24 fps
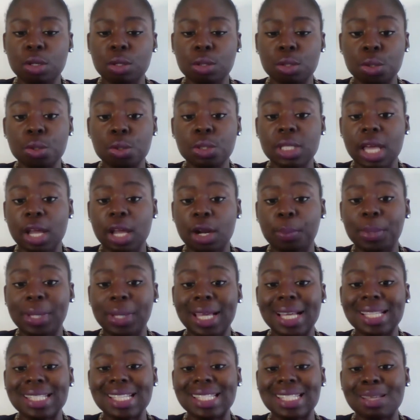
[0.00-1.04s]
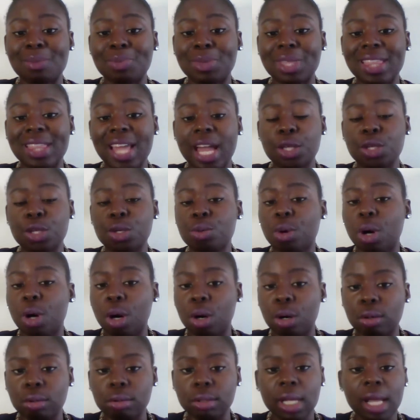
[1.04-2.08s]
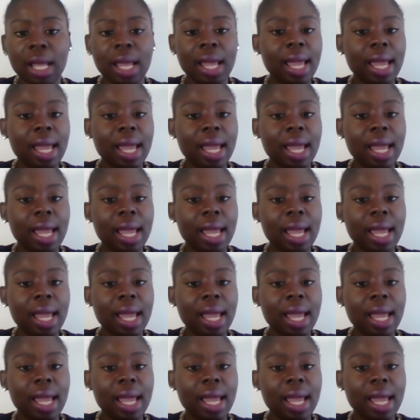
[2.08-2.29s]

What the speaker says: newsletter because it's something that you own.